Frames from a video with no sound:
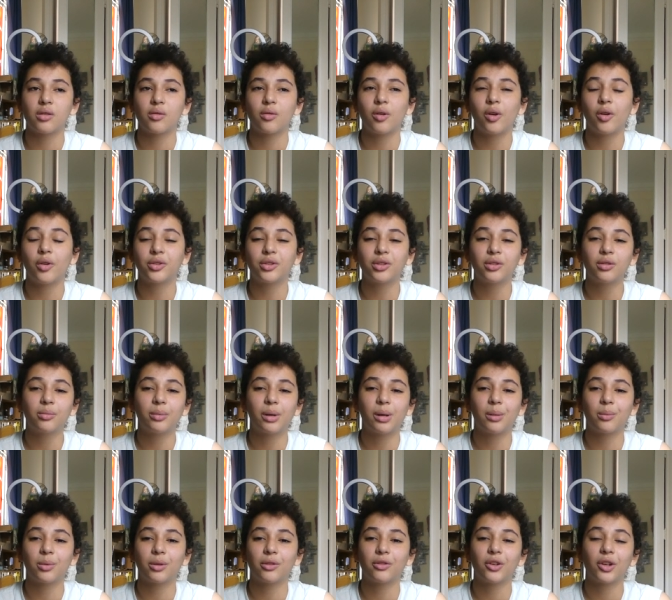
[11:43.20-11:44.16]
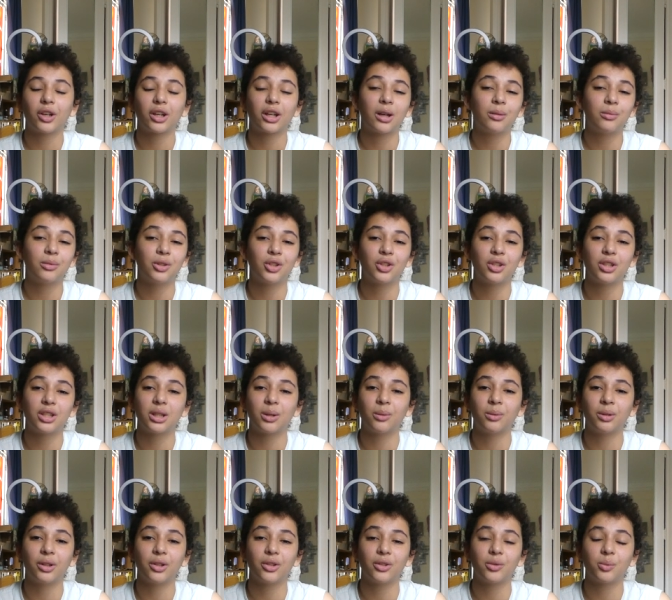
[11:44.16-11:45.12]
Also remember, if you're at a competition and
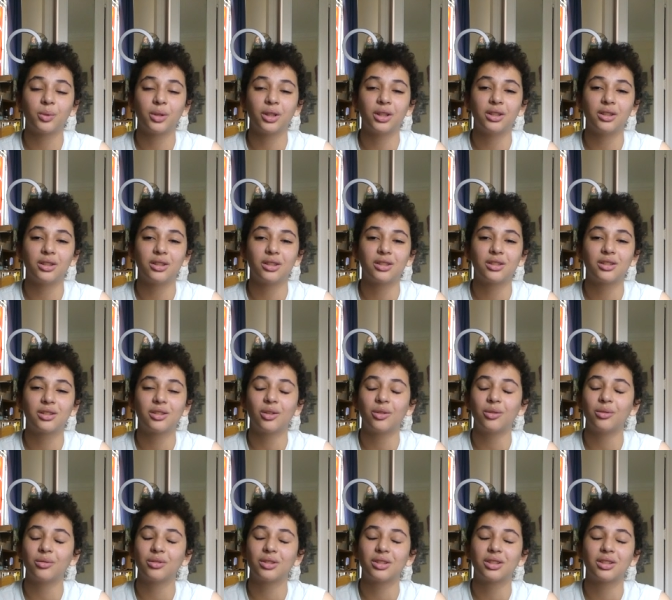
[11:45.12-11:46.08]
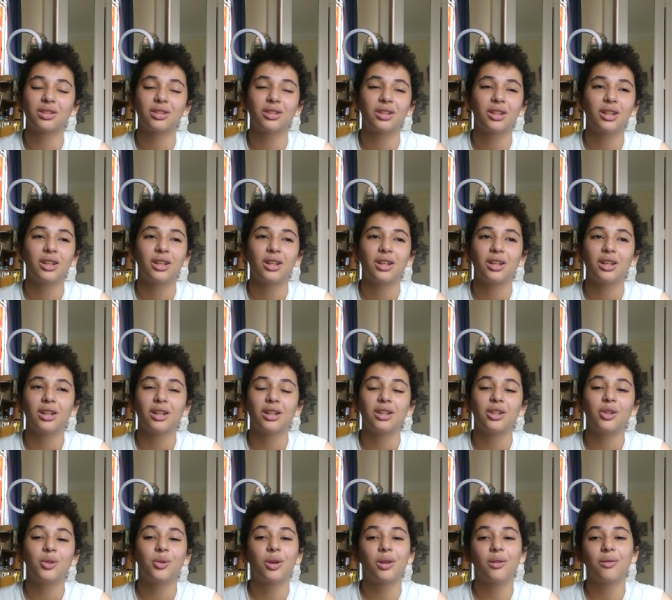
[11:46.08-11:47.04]
someone else wins, don't...
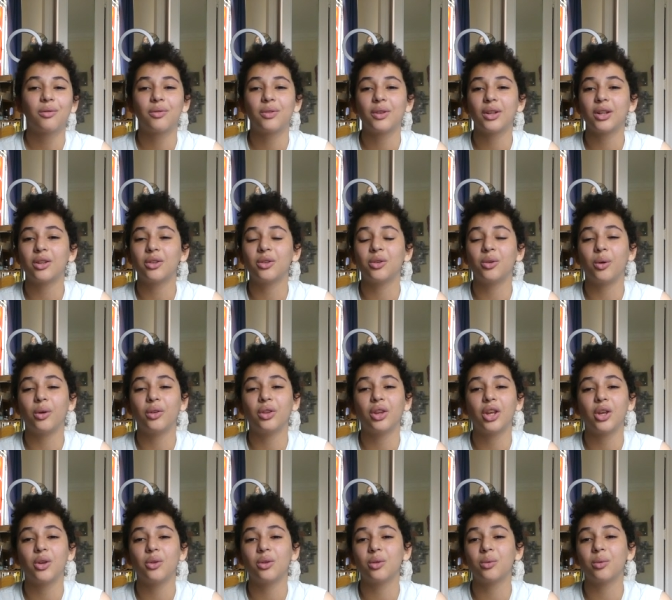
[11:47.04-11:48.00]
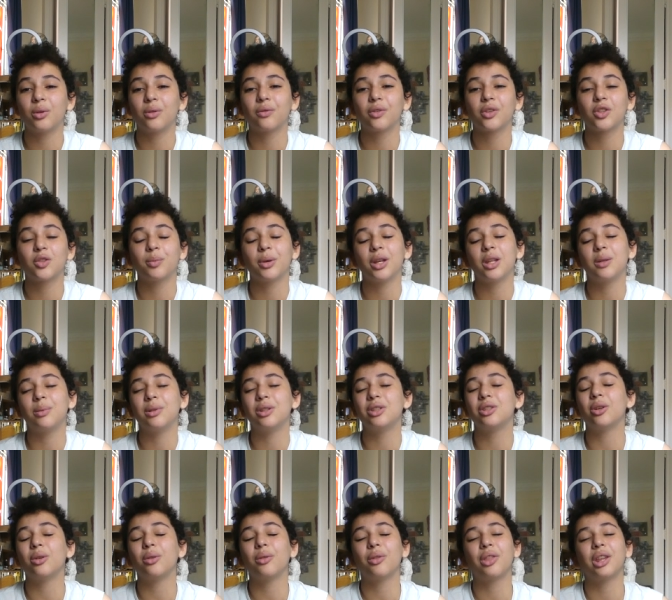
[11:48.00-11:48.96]
You can feel annoyed that you didn't win first place, but
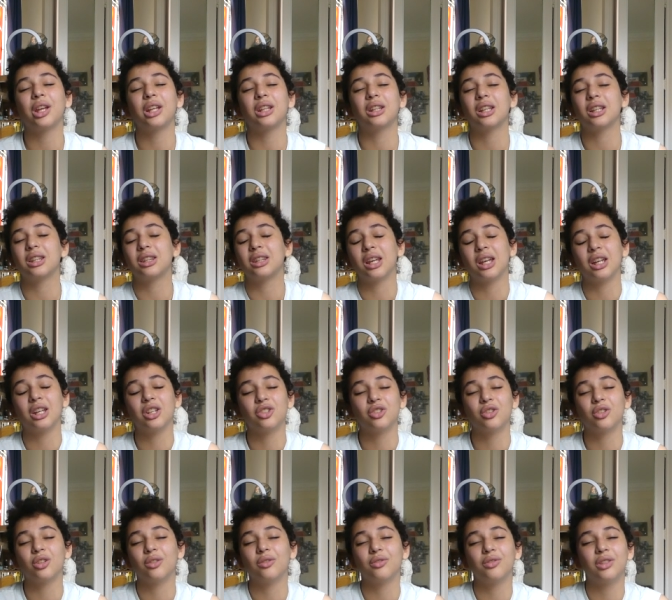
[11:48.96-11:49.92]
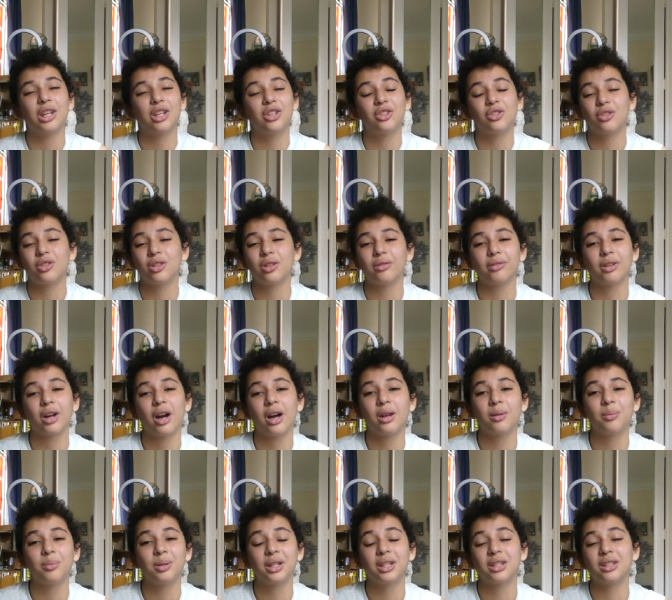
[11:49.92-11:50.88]
don't think that they shouldn't have got
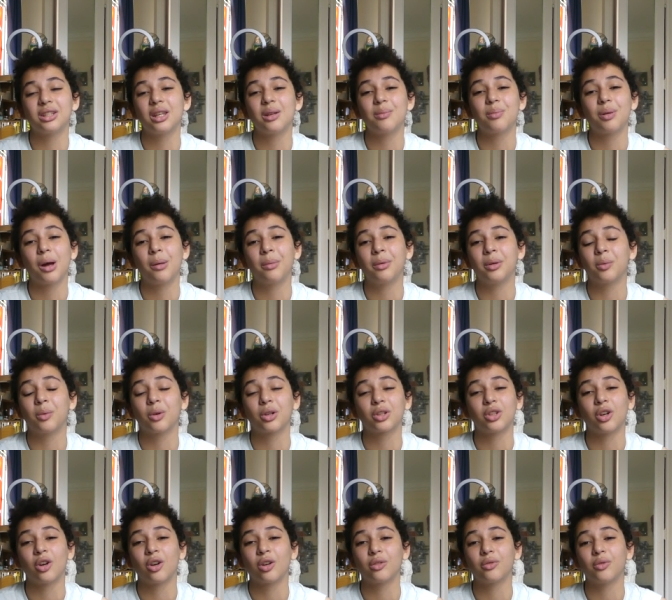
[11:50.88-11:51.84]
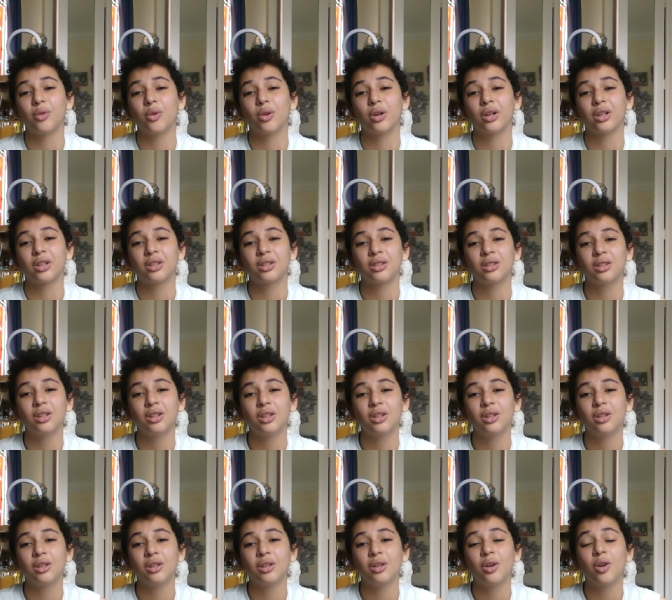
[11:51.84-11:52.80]
it, because they probably worked hard for it.
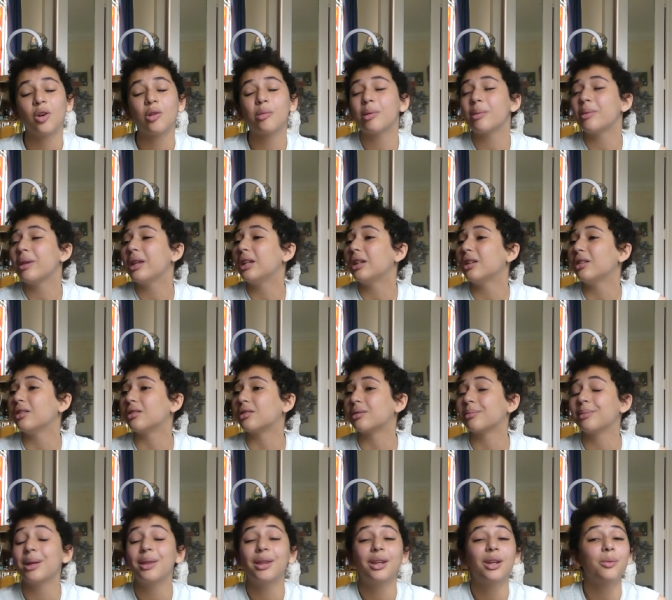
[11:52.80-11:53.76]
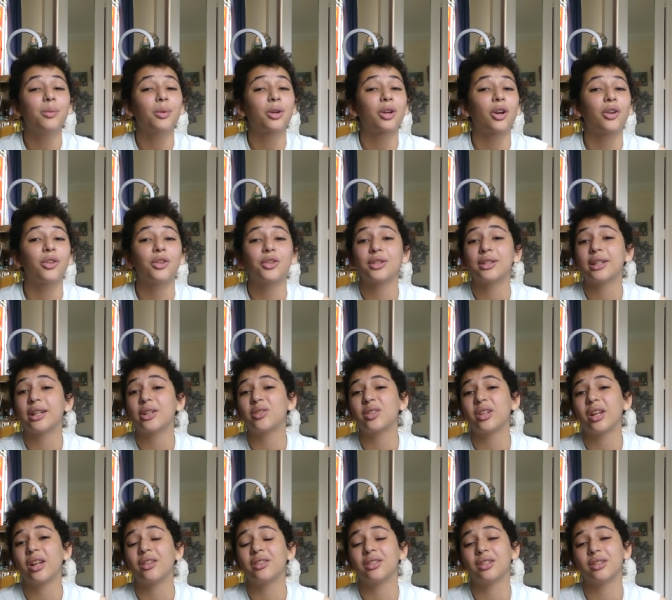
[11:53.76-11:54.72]
Or they didn't. Maybe they didn't work hard, they're just extra
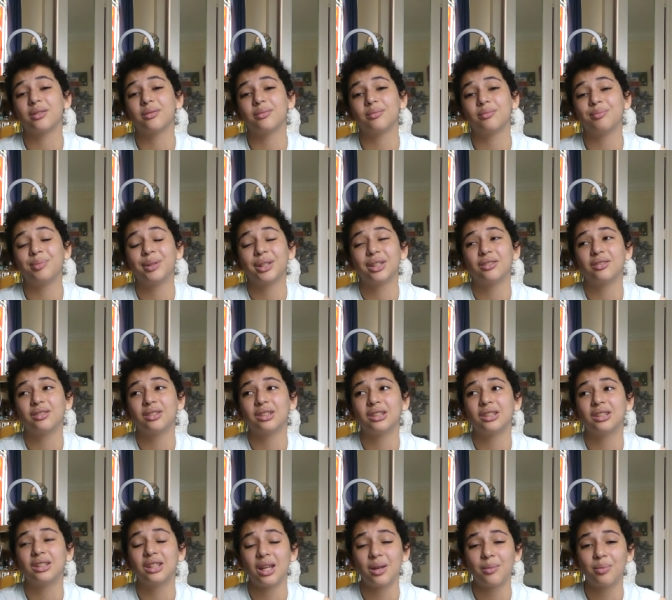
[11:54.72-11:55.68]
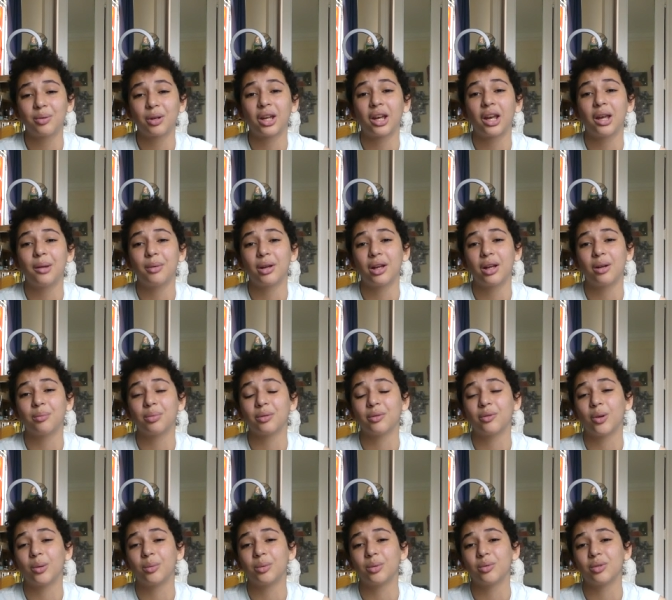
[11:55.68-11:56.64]
talented. But they came out and
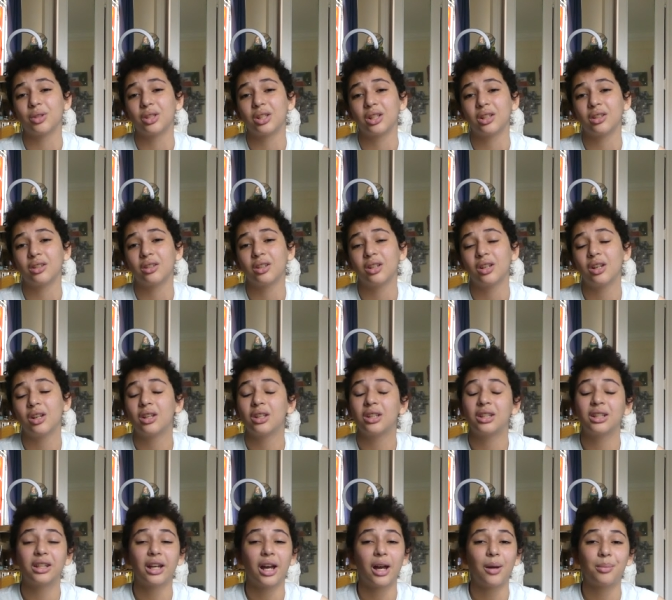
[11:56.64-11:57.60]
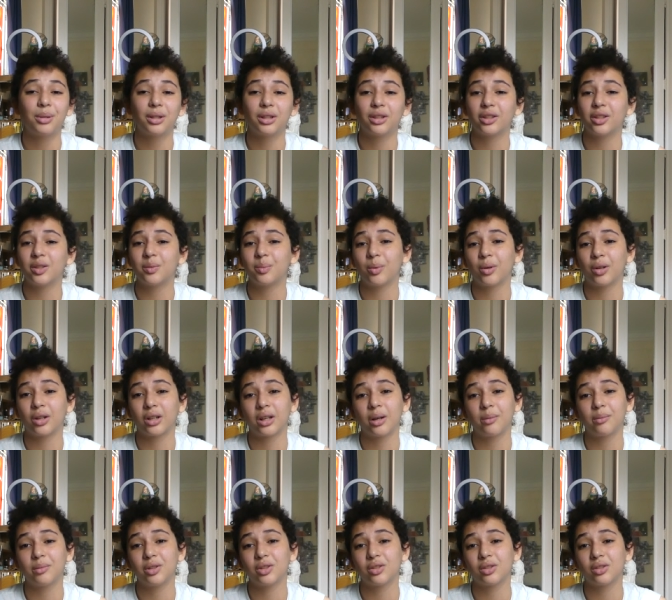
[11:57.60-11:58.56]
performed a routine. You gotta be a good sport at
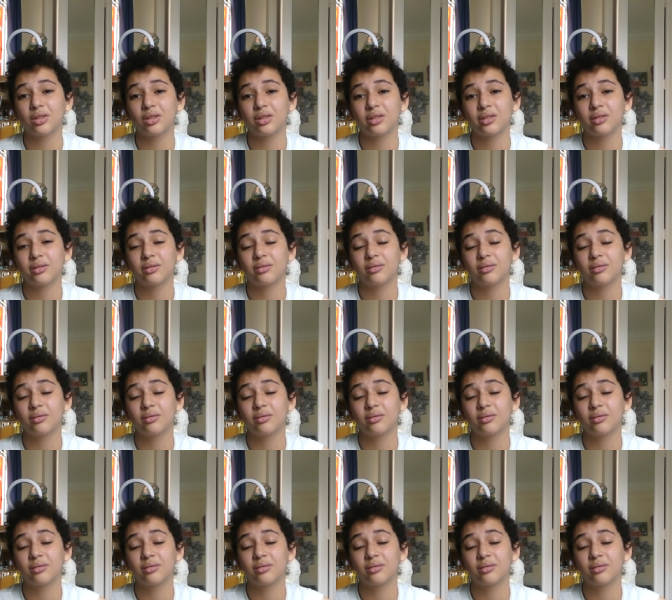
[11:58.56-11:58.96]
competitions.